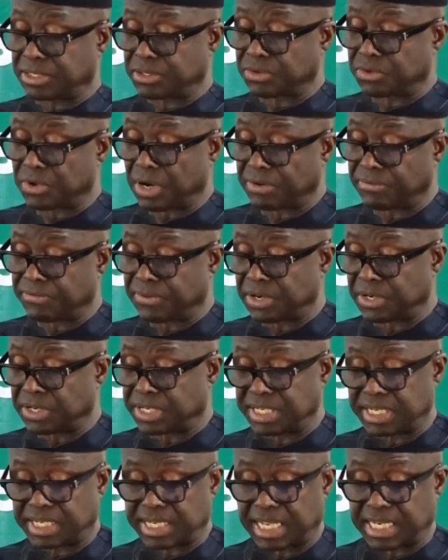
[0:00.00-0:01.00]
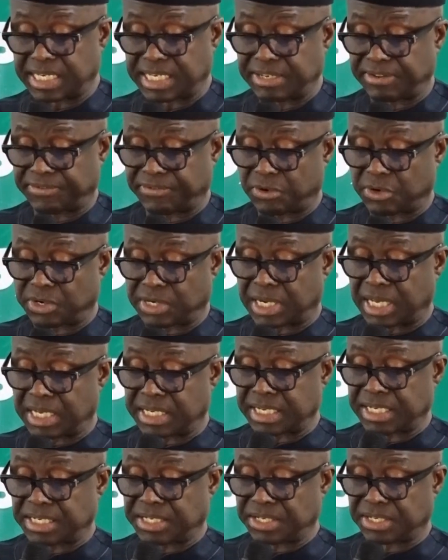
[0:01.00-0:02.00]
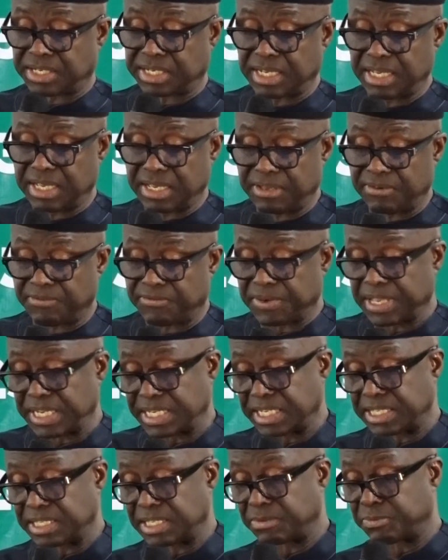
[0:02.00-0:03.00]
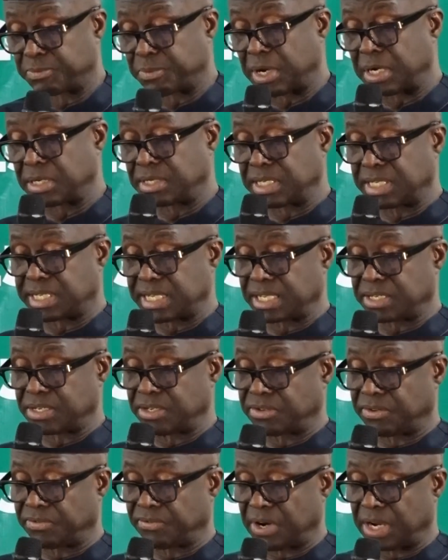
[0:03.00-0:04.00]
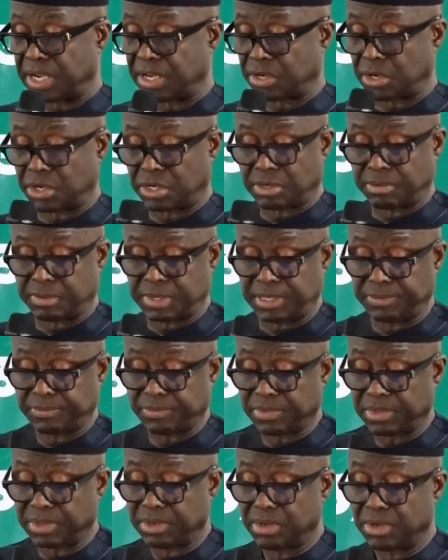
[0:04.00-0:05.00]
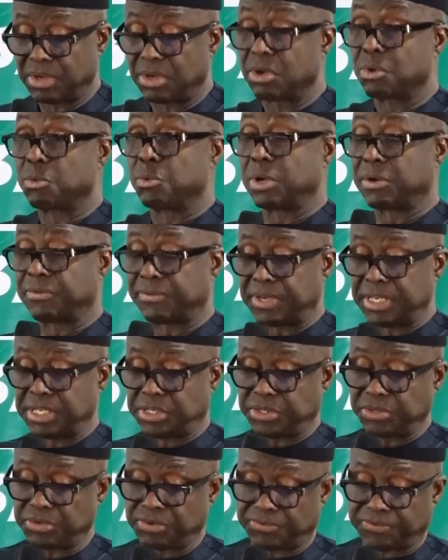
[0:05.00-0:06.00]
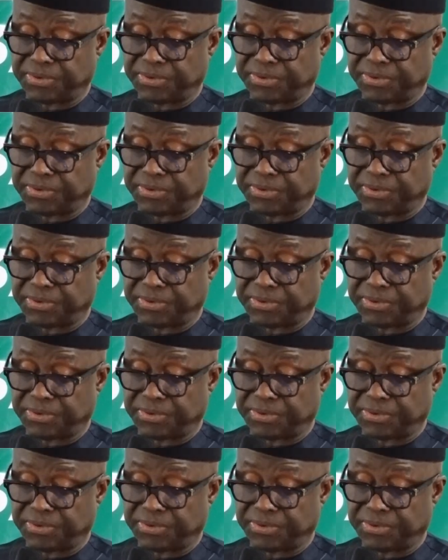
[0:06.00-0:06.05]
to grant various incentives for organizations investing in the priority sectors of our economy, we have issued